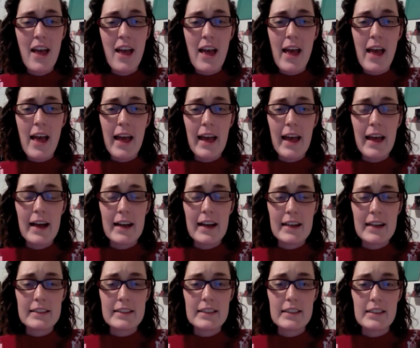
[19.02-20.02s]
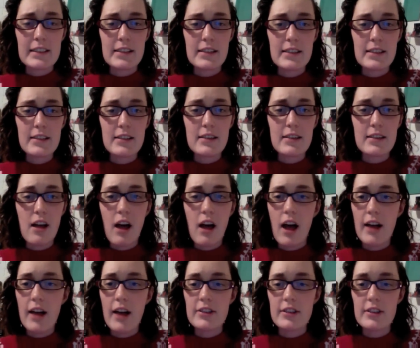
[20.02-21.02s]
And
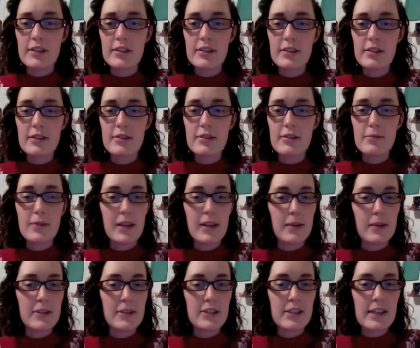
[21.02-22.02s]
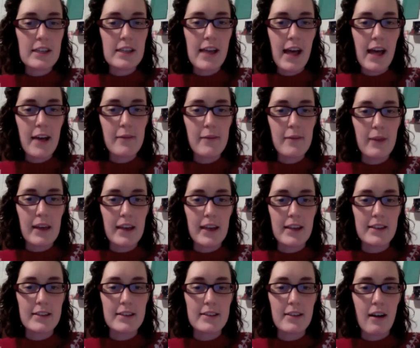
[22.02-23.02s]
I just really appreciated that
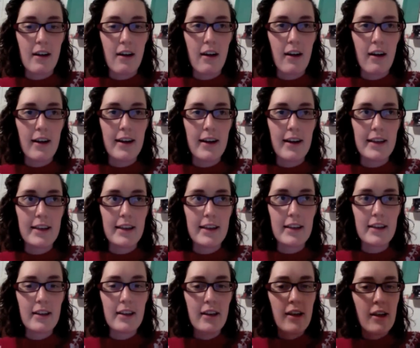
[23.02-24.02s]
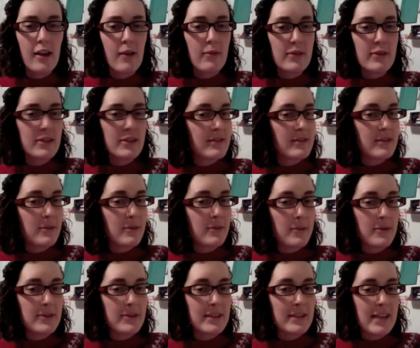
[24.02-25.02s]
because I was nervous about
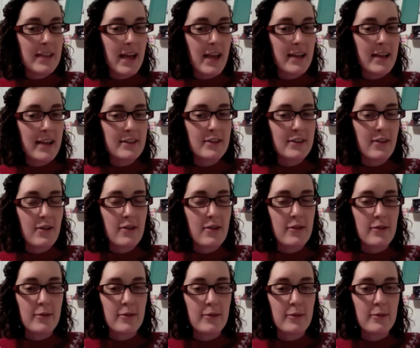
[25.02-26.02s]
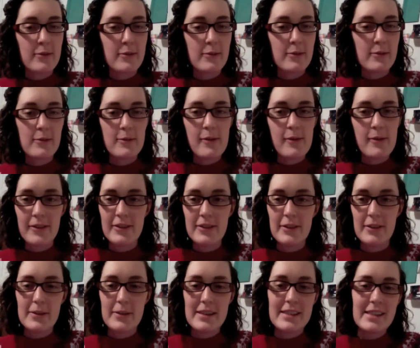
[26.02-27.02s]
posting that, so I really
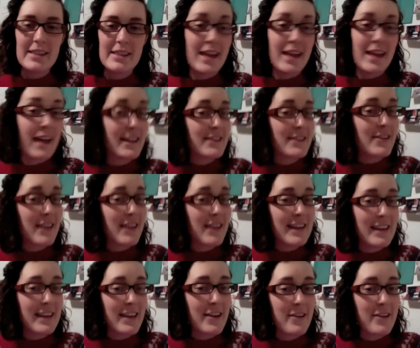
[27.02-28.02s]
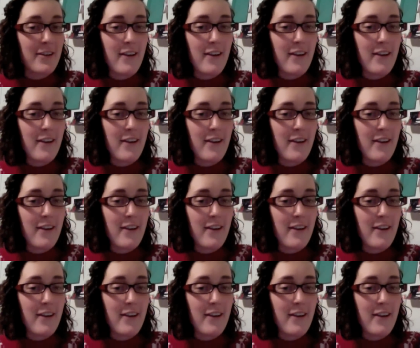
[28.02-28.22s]
appreciated that, so thank you.